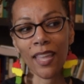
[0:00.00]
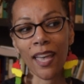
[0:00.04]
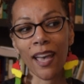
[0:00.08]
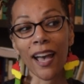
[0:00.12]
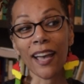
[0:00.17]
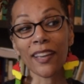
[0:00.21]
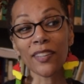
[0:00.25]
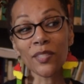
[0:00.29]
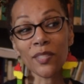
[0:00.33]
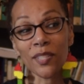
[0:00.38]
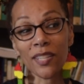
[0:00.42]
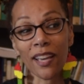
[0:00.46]

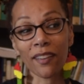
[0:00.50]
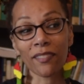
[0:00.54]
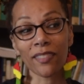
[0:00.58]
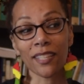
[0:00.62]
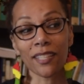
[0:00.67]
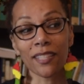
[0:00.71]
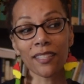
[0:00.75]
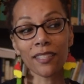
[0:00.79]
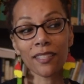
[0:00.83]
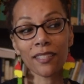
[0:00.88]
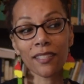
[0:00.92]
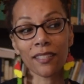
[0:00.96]
I used to have
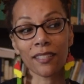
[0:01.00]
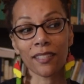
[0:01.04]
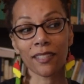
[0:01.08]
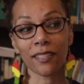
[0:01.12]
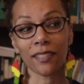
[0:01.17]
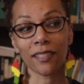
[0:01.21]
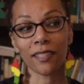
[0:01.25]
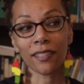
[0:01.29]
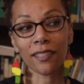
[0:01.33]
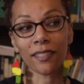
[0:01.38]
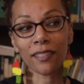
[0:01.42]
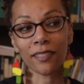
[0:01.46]
the
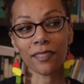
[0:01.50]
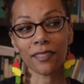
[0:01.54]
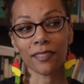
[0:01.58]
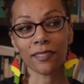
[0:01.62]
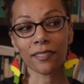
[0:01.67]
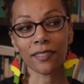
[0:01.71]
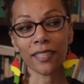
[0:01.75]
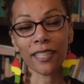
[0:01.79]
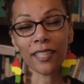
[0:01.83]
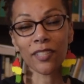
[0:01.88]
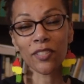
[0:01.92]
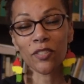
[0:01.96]
the
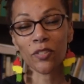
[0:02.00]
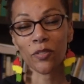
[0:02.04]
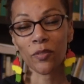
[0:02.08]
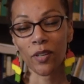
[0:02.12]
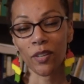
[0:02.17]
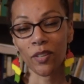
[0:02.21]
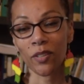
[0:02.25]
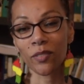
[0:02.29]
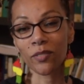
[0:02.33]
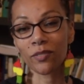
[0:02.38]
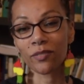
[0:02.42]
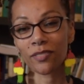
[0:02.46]

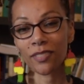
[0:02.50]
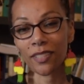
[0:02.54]
intro